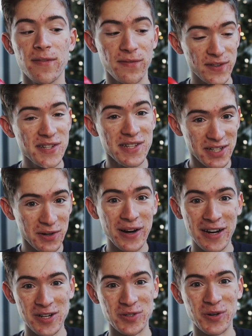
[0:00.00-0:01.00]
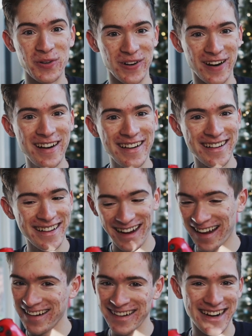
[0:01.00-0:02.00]
this is a great controller,
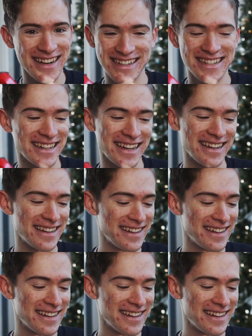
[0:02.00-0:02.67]
I gotta say.